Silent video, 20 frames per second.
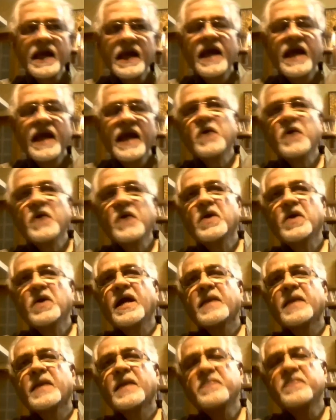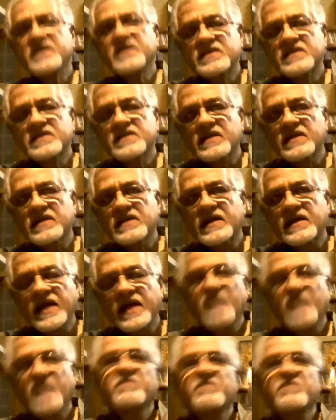Now, this
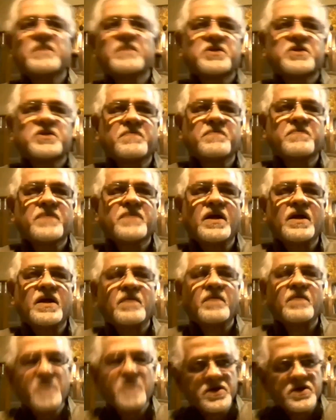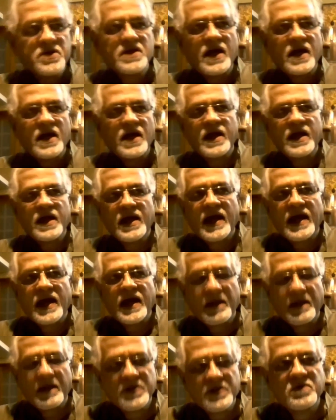Kala Vimarshan, because I
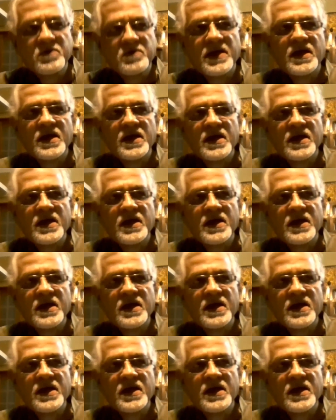happen to be